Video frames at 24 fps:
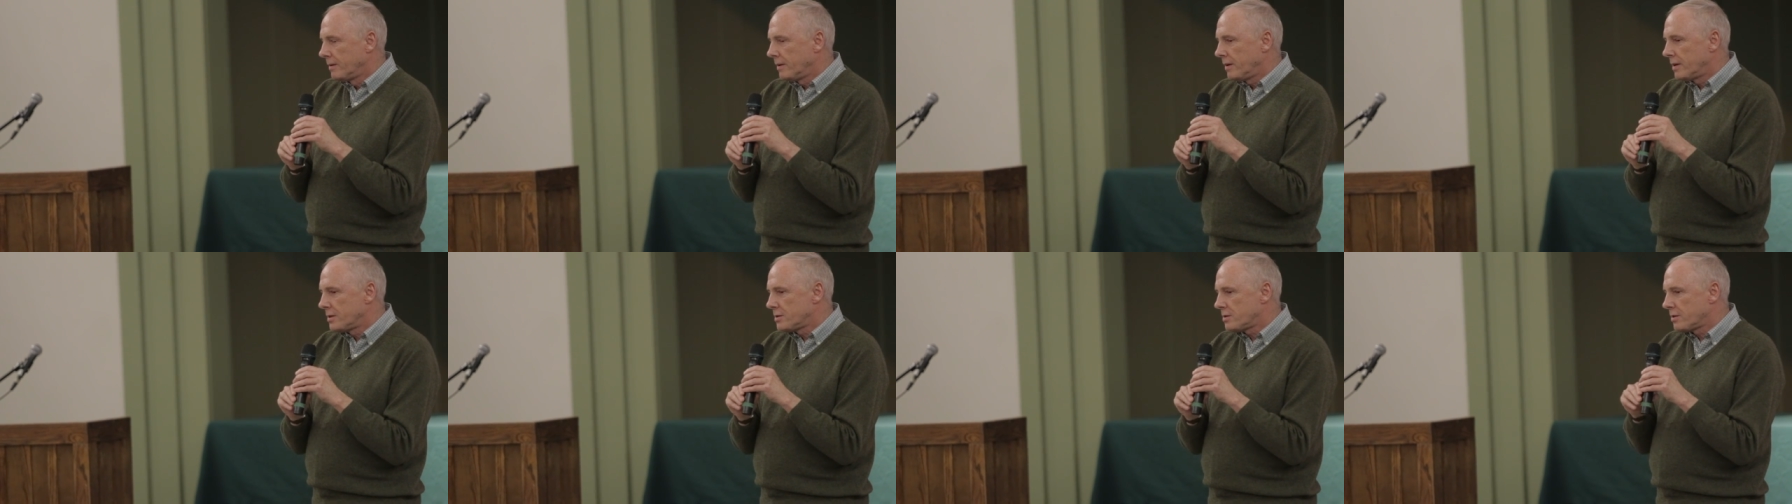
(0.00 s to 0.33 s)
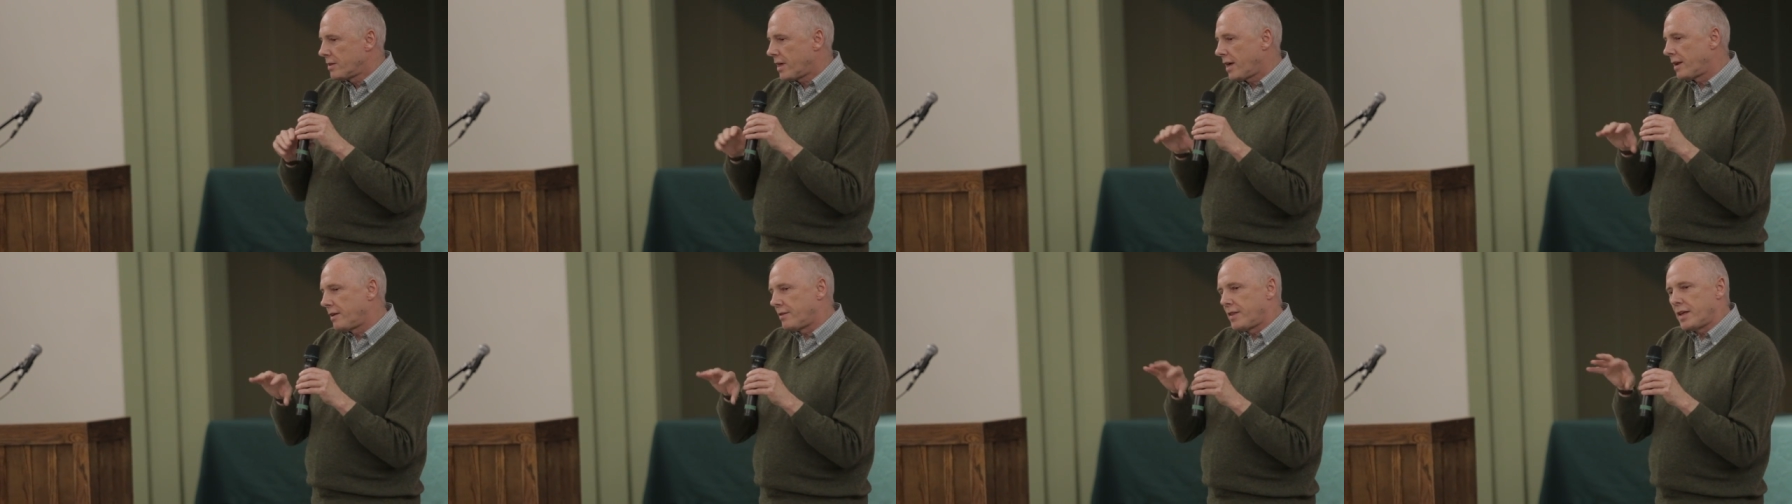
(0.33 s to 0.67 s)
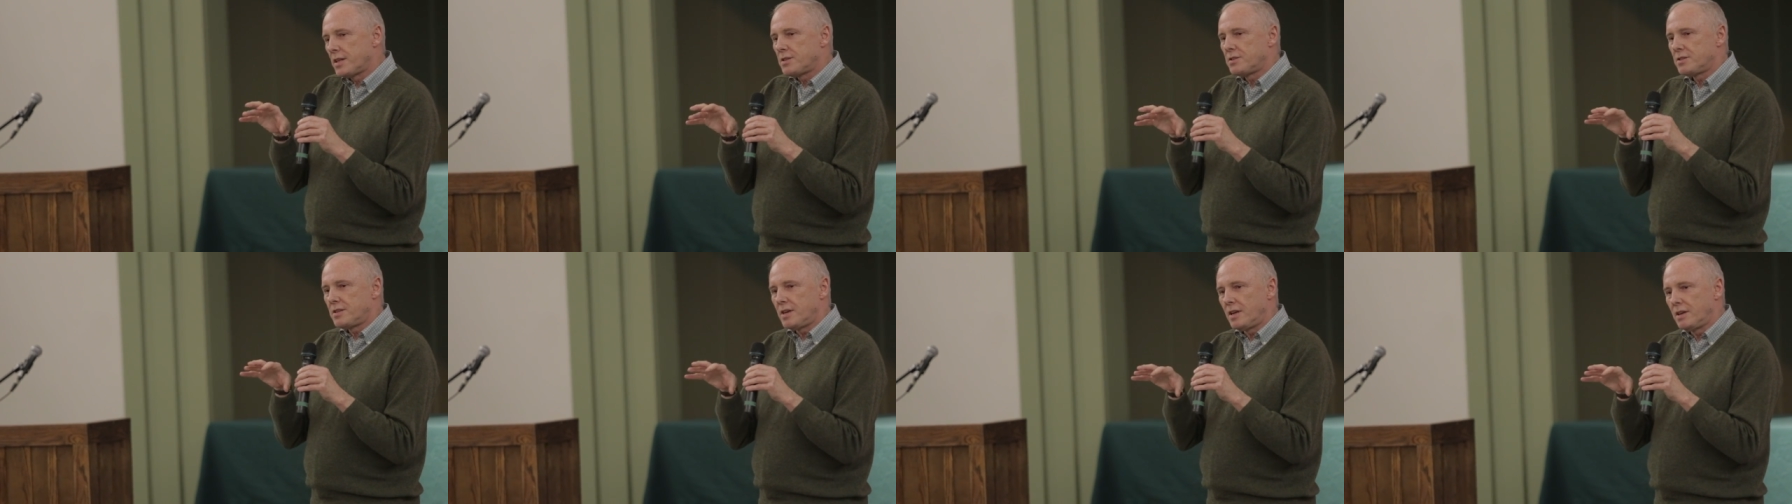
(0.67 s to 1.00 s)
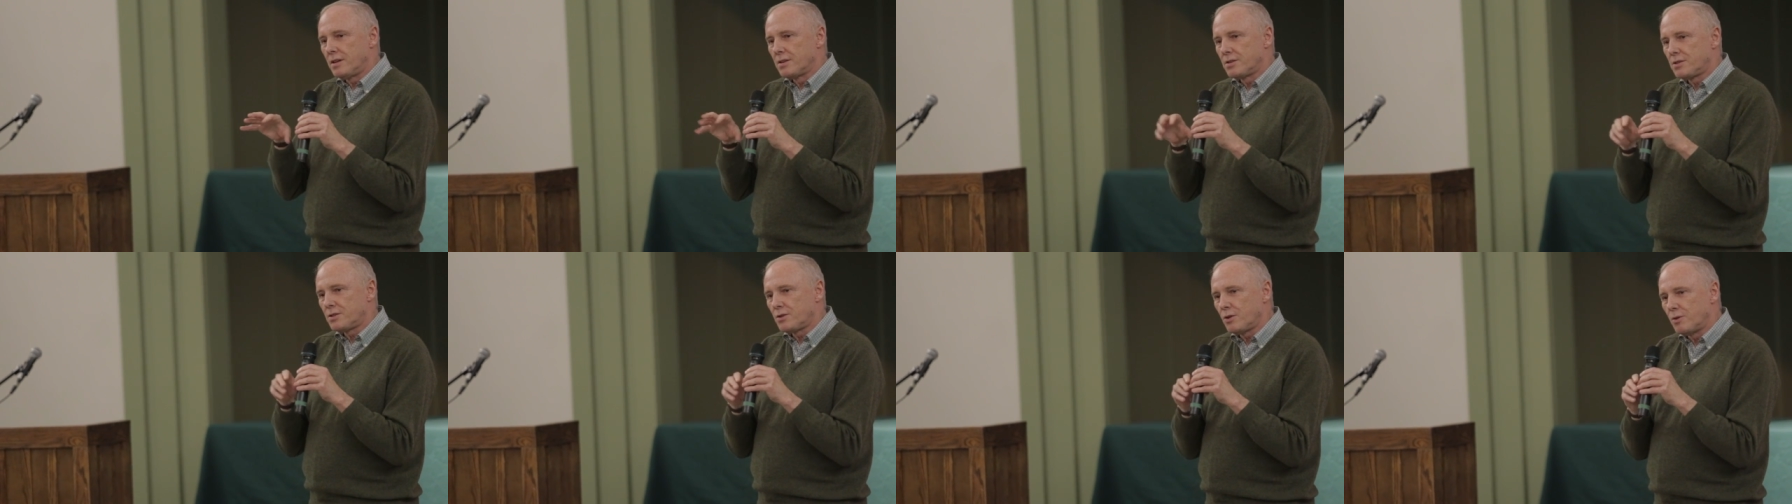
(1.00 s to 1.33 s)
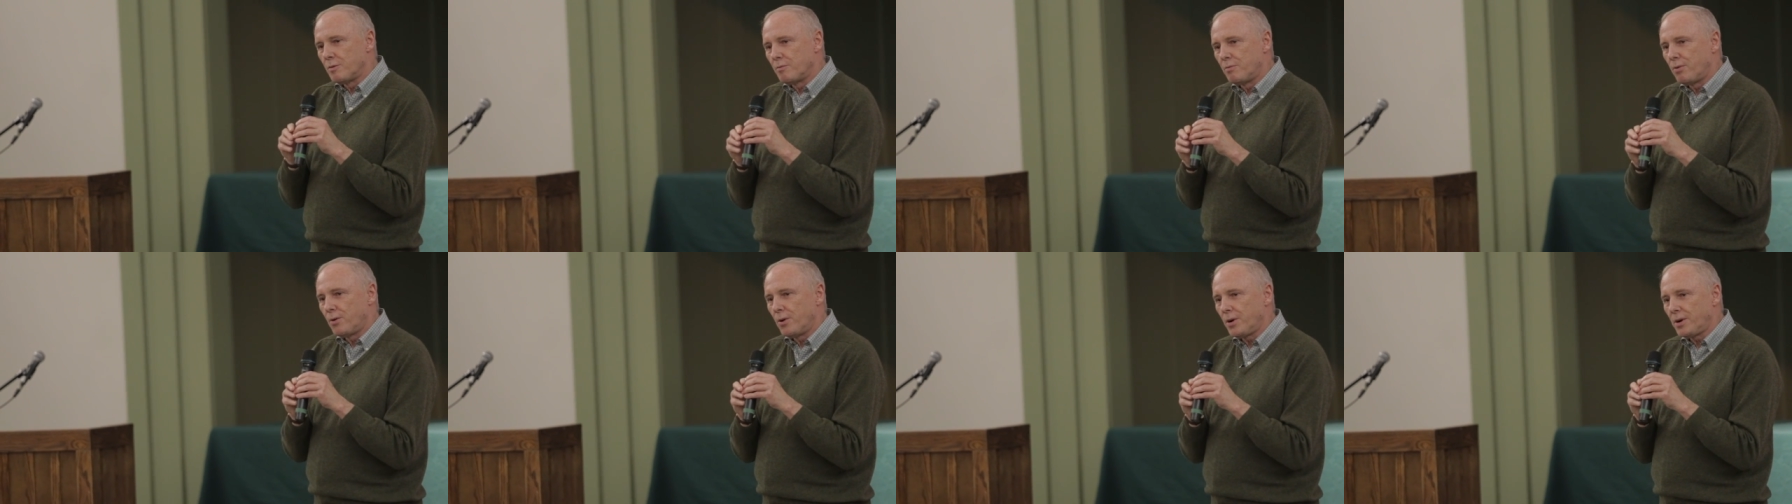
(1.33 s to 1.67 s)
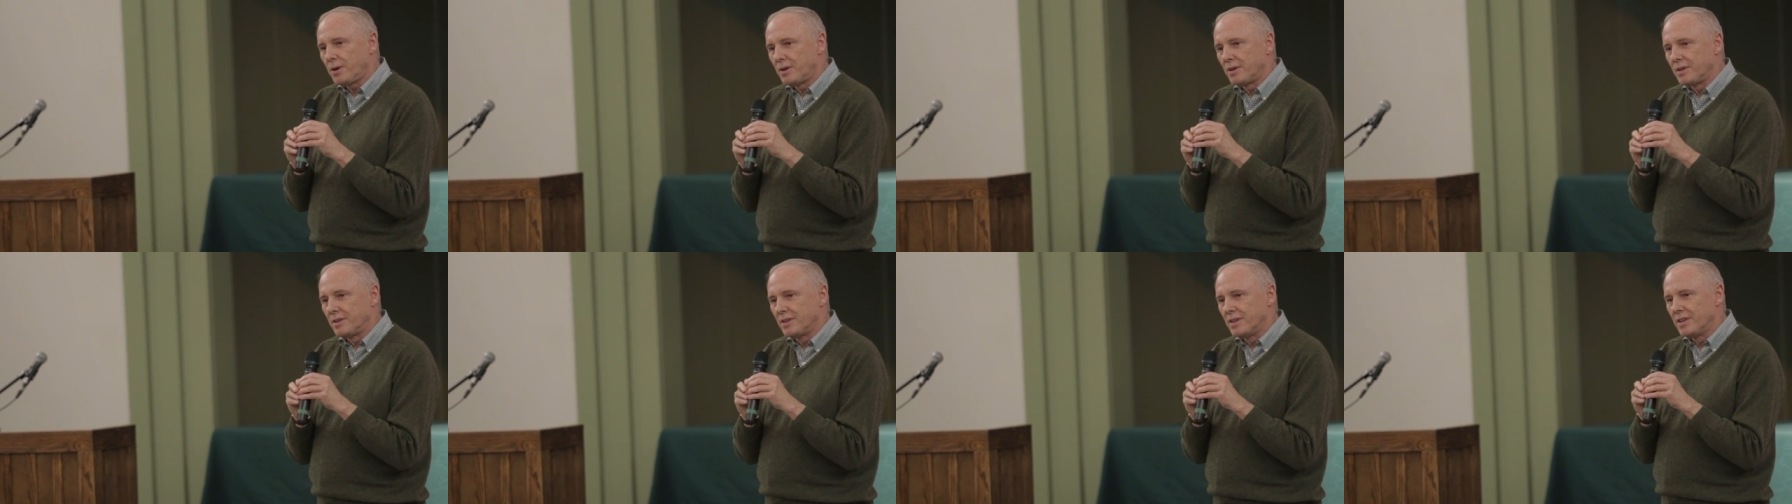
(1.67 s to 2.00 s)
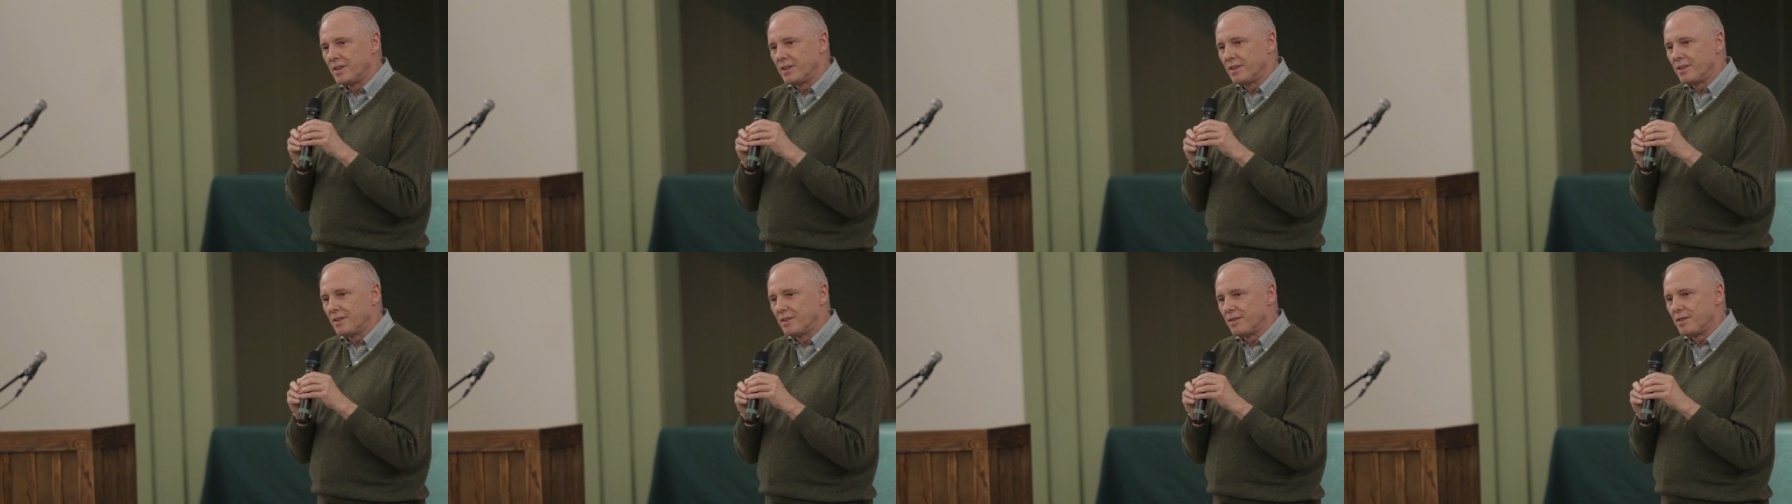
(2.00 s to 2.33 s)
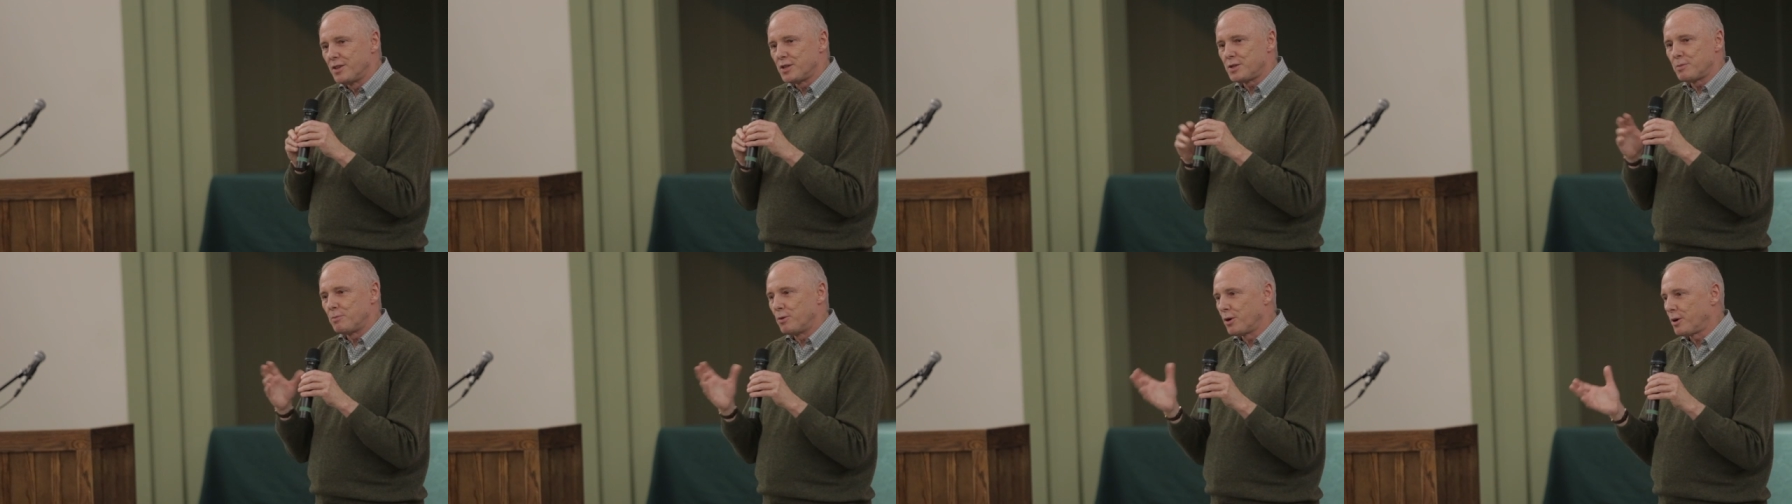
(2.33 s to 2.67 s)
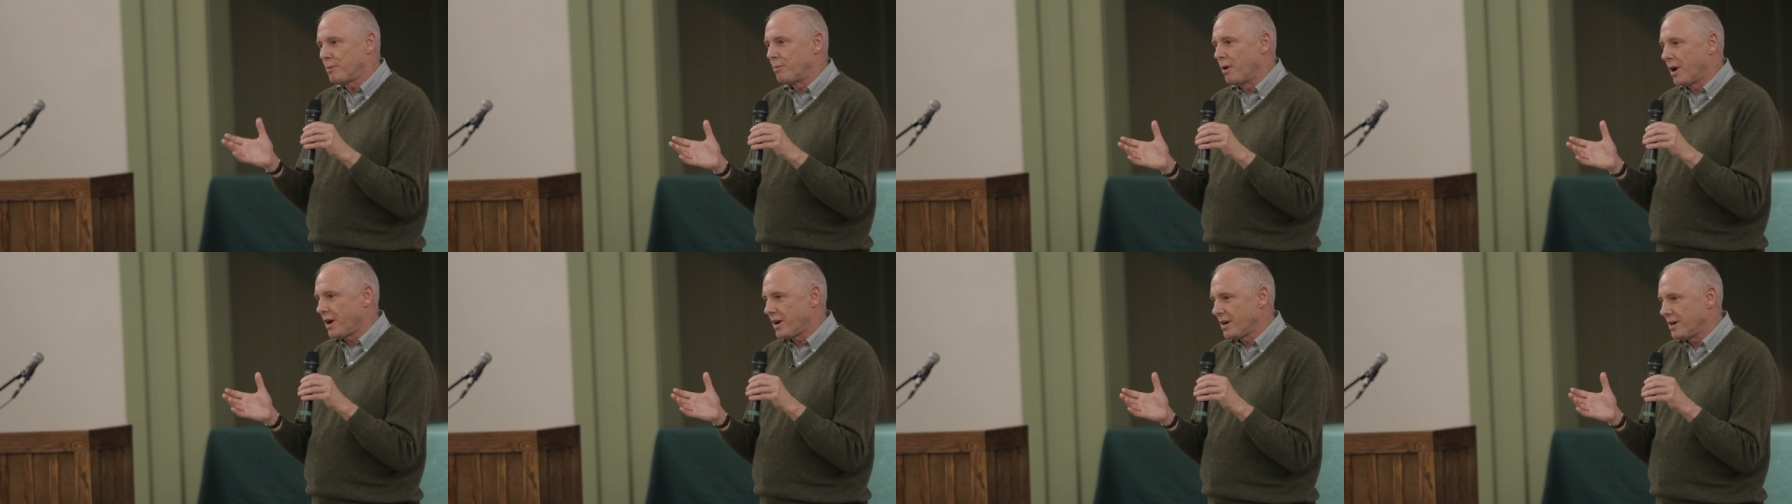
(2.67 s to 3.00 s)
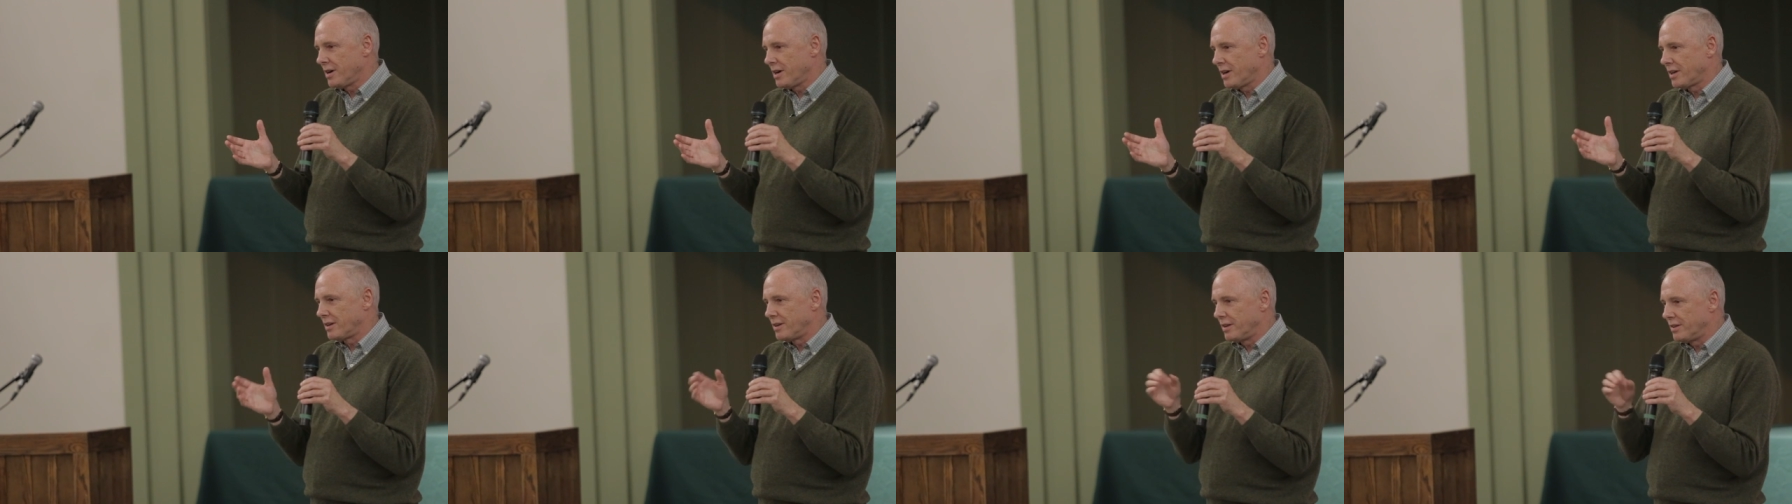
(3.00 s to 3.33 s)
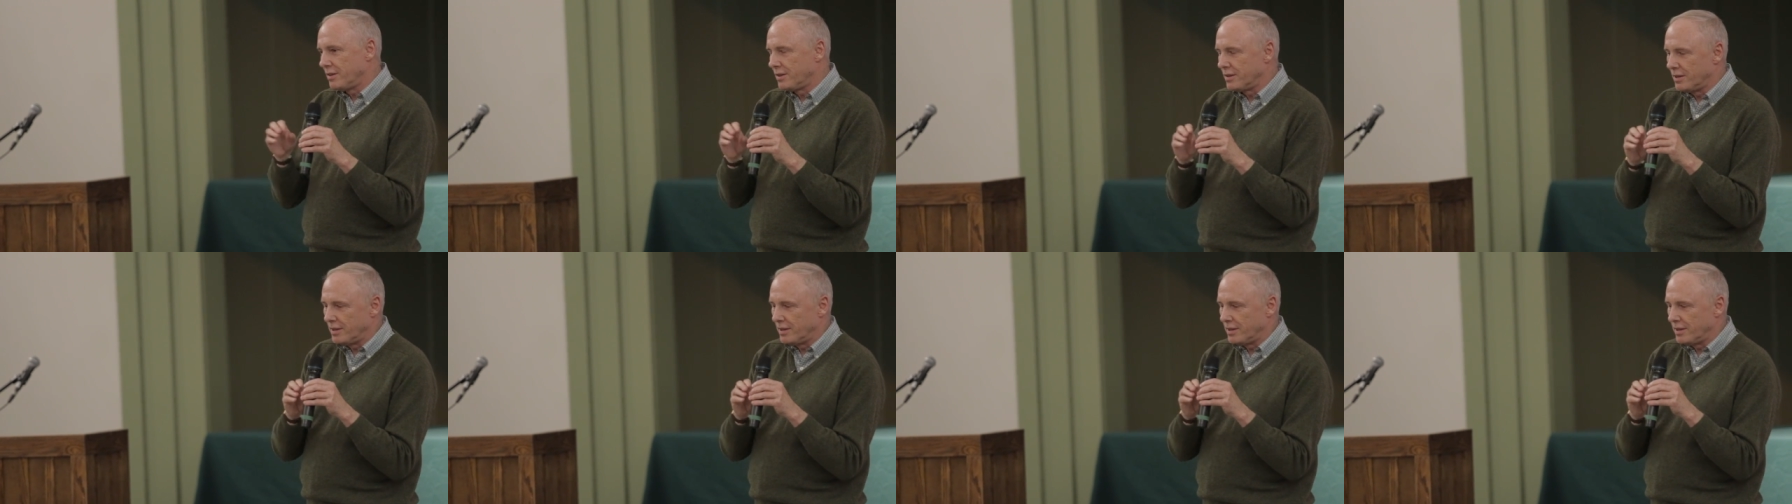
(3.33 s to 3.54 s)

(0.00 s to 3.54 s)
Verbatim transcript: And so that, that scene is so important in this book by Hahn.